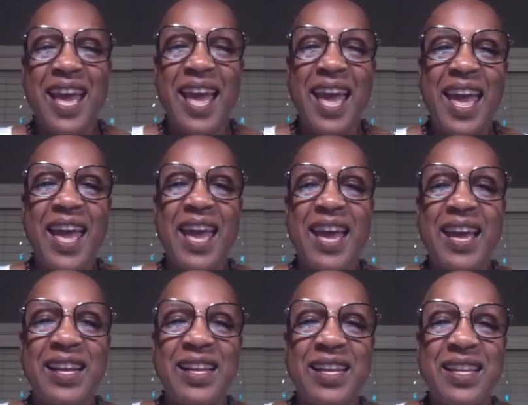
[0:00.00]

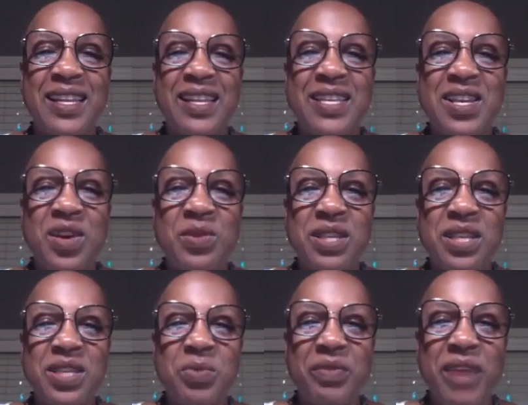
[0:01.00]
And so,
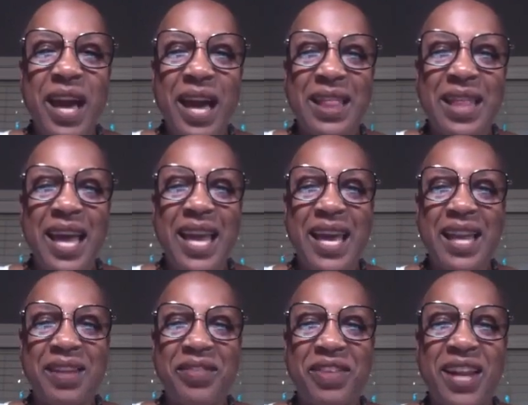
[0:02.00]
since we've gotten that
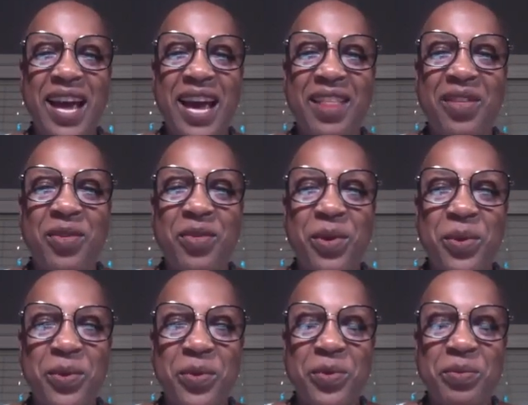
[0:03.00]
elephant out of the
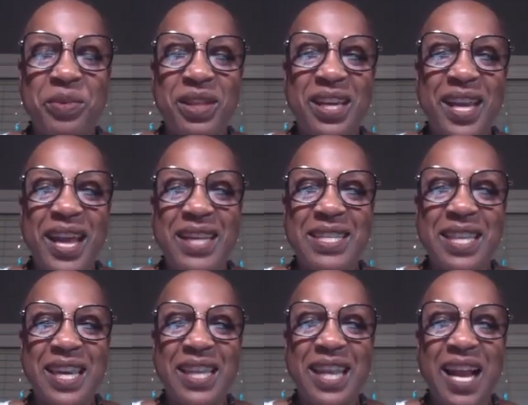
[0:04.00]
room, the next
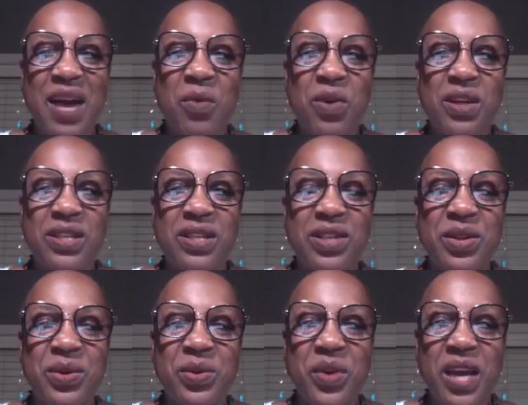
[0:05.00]
thing that I want to
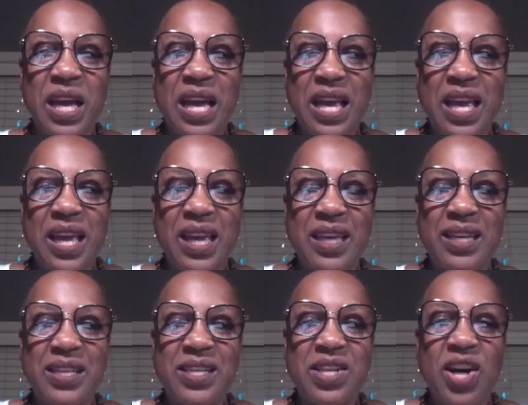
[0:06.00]
do
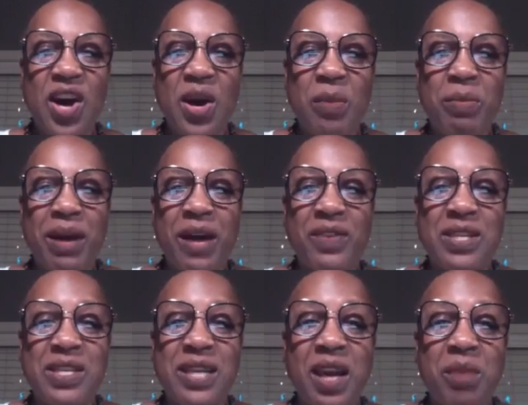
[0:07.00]
is talk about the
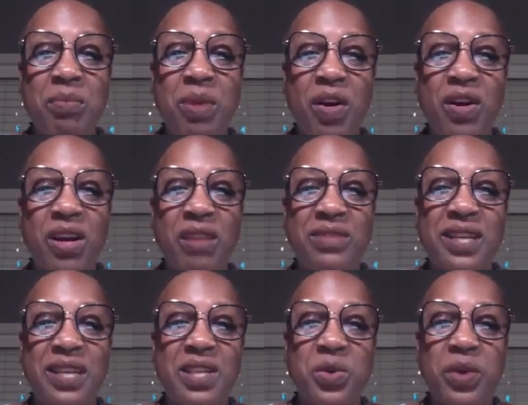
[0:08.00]
second part of
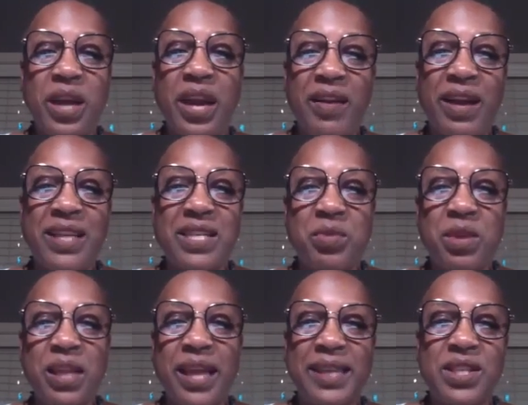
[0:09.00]
dental care as it
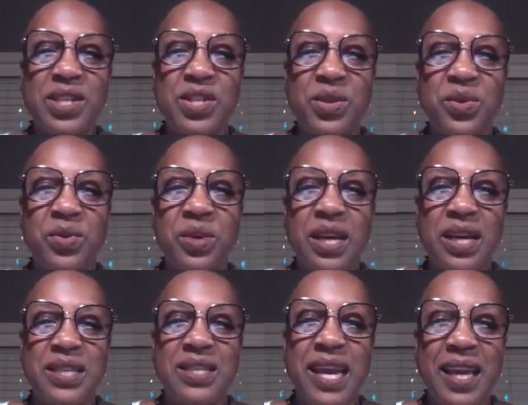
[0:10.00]
relates to
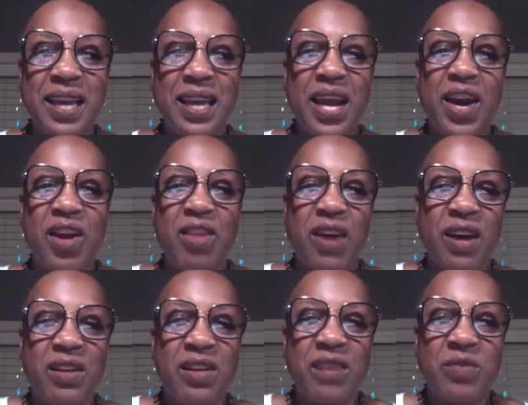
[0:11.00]
taking care of
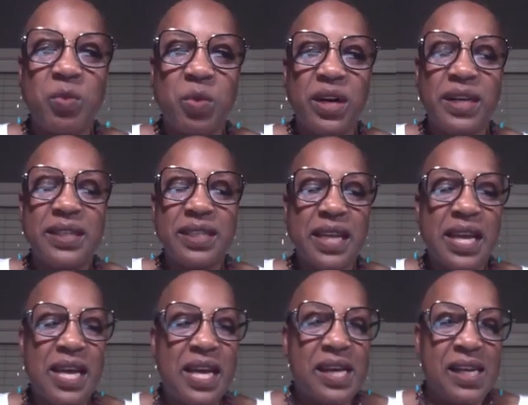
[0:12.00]
our loved ones.
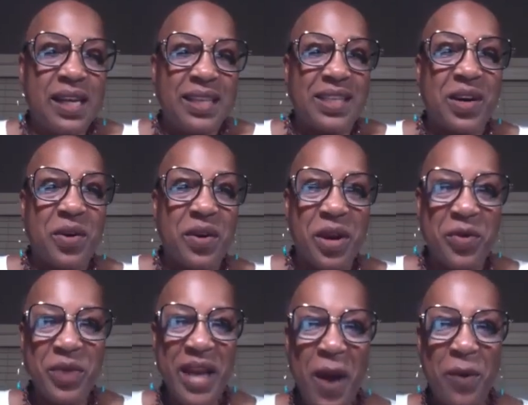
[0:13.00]
So, here
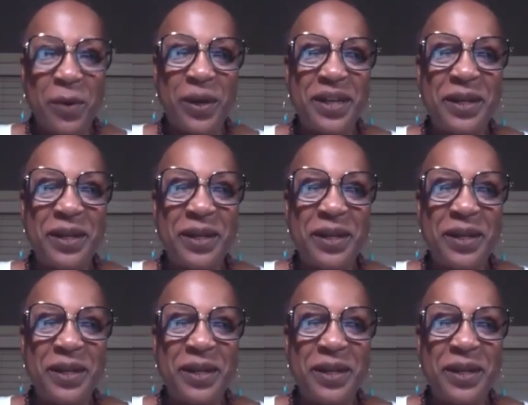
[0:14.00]
we go.